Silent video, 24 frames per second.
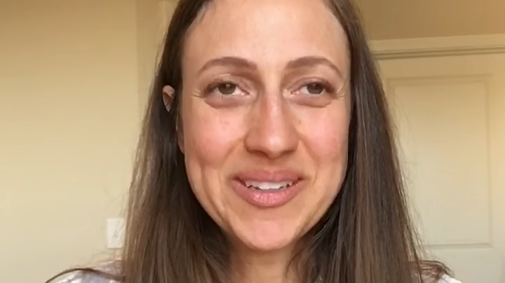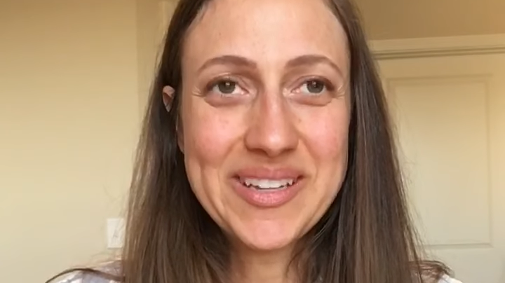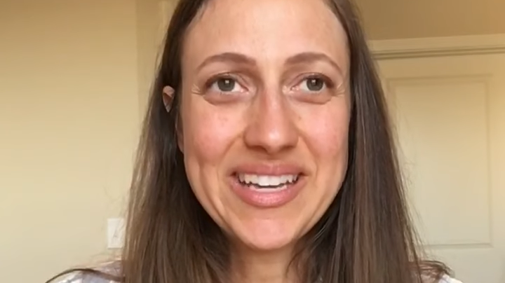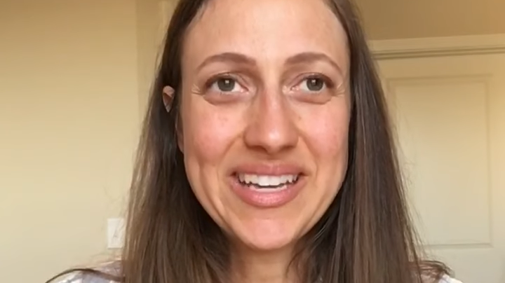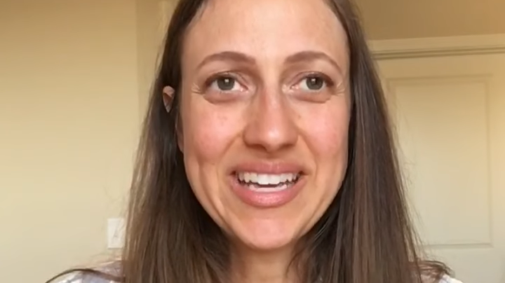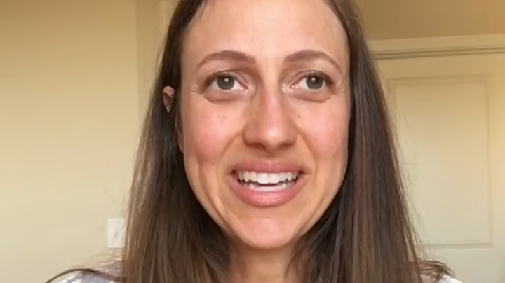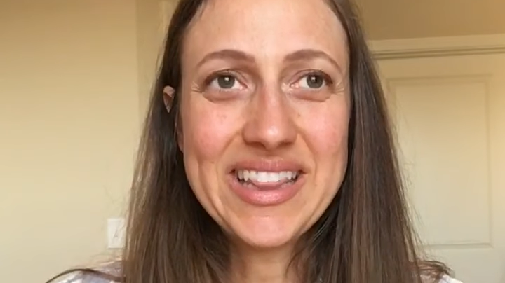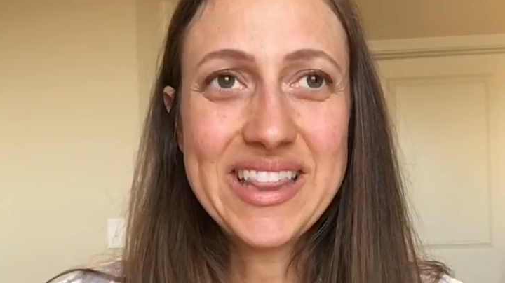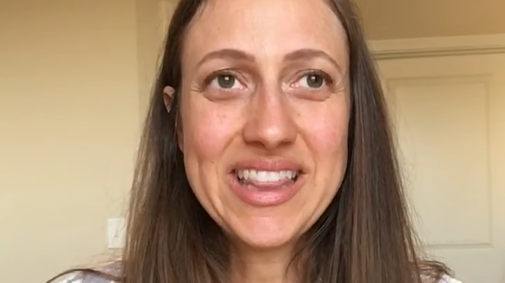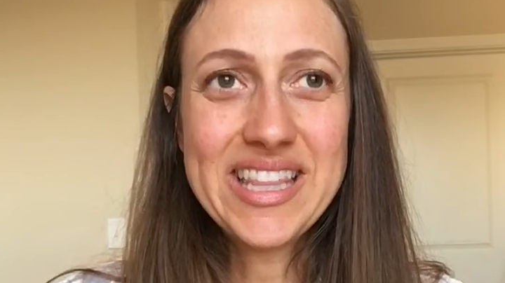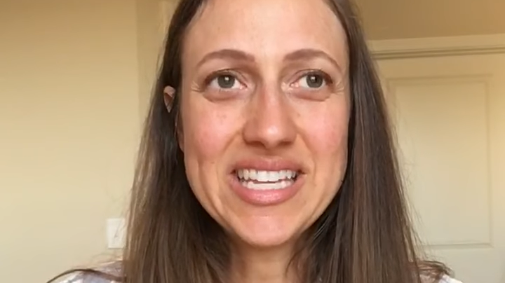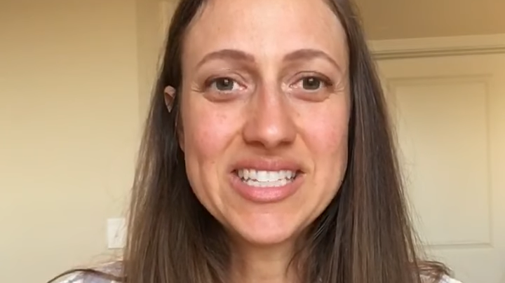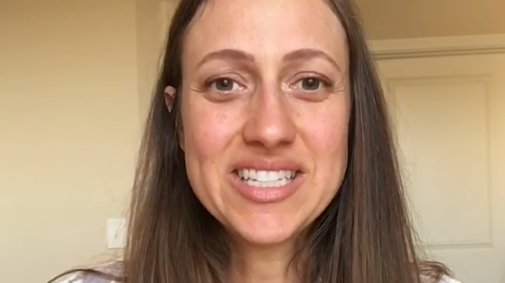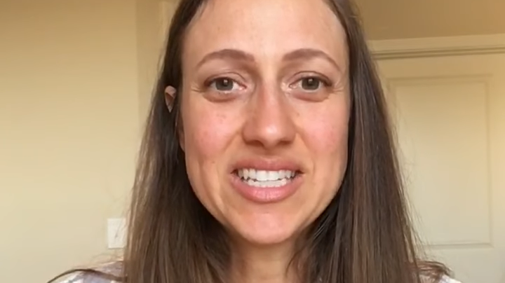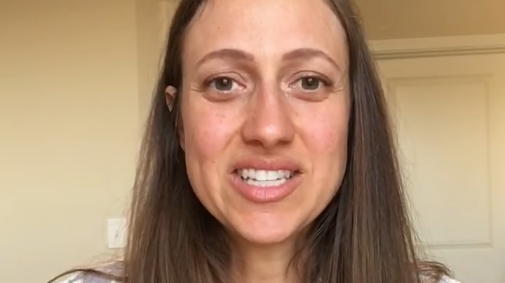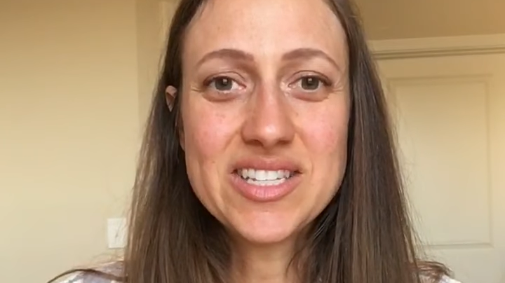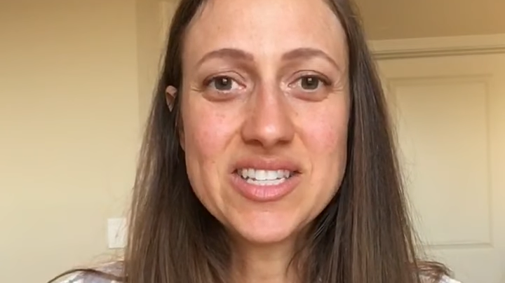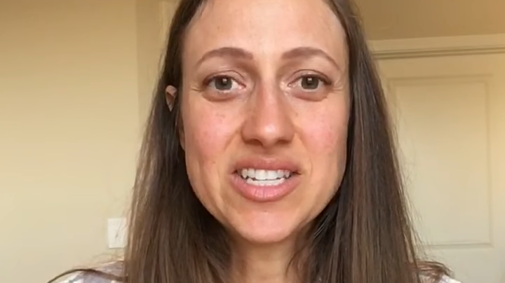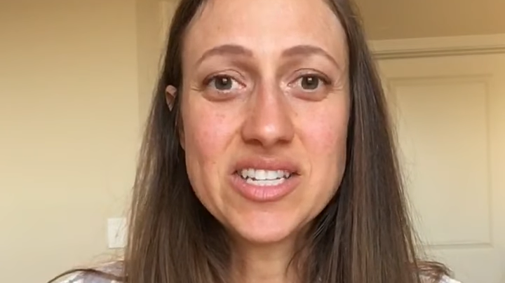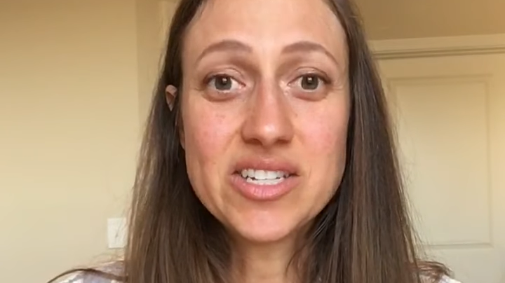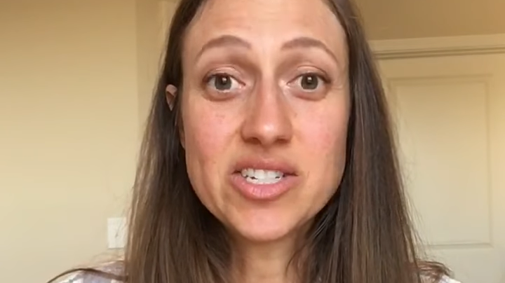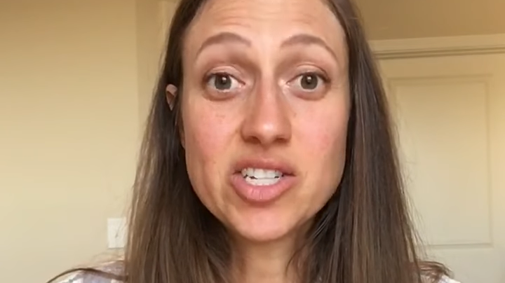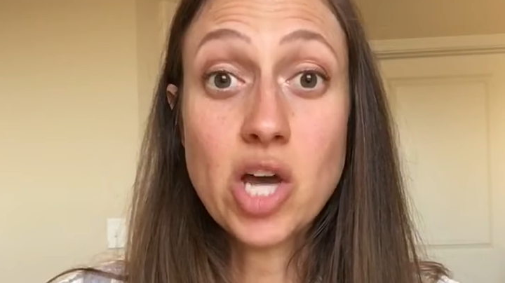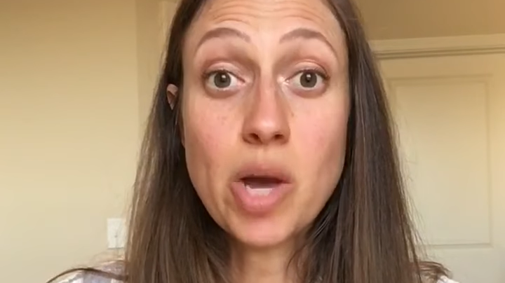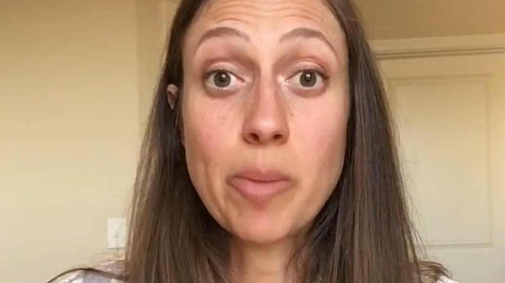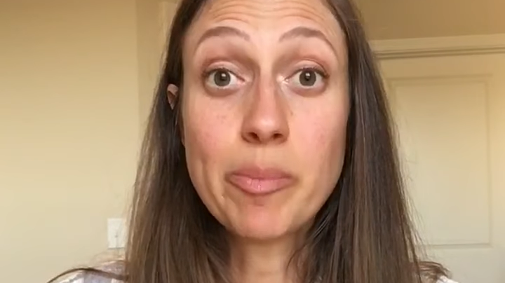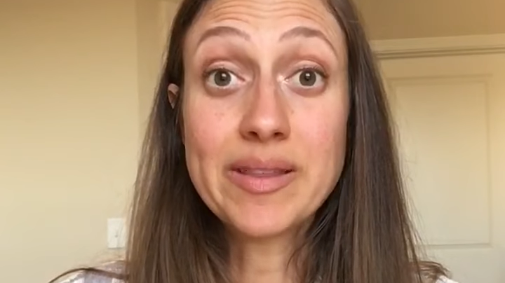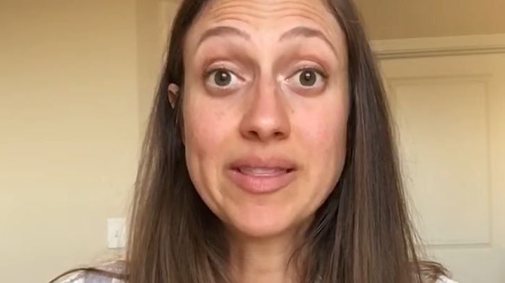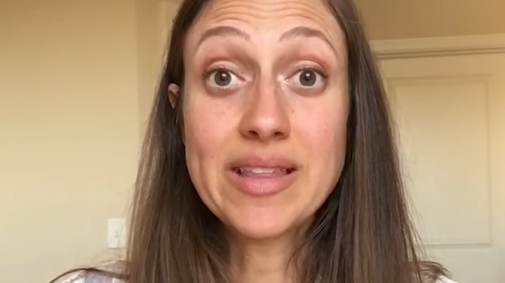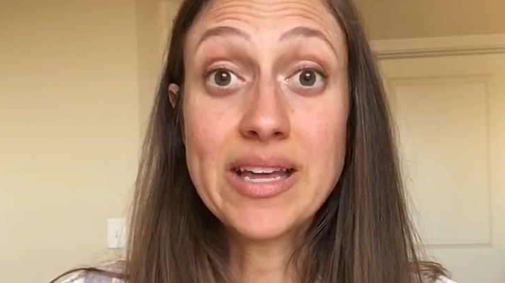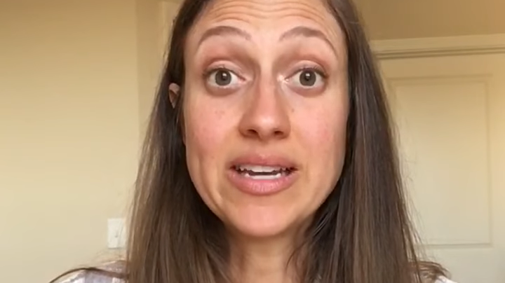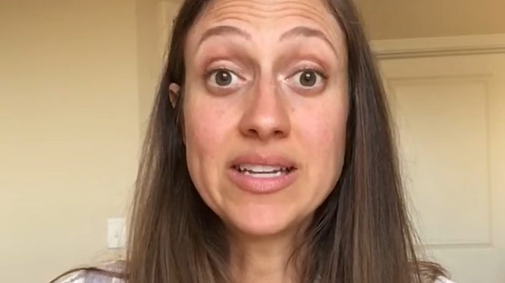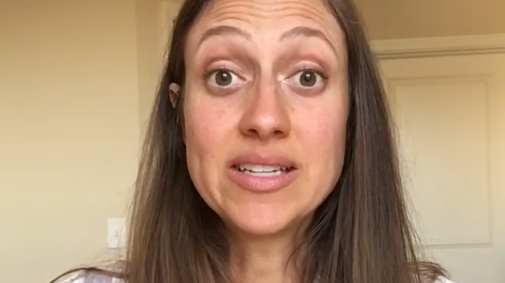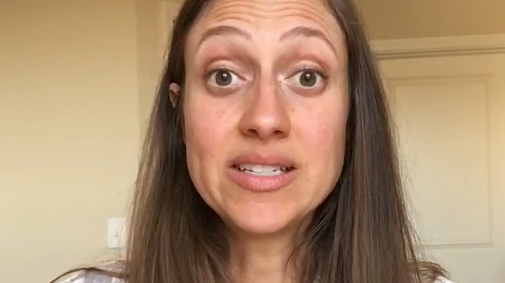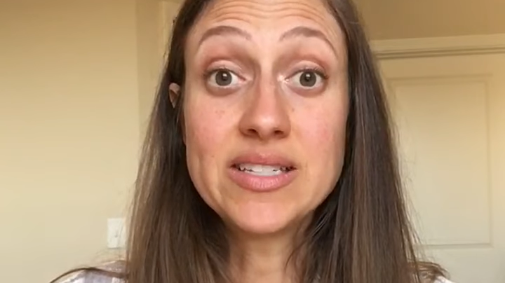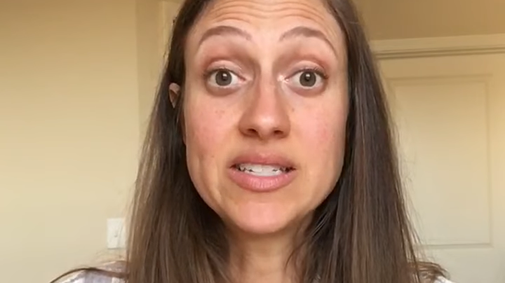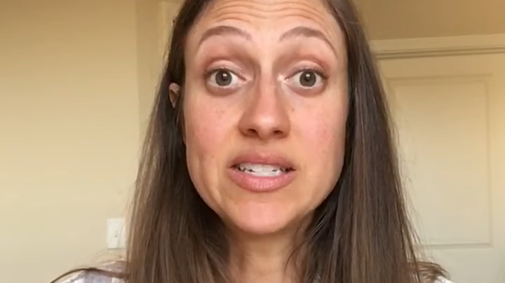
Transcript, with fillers: And this is a topic that is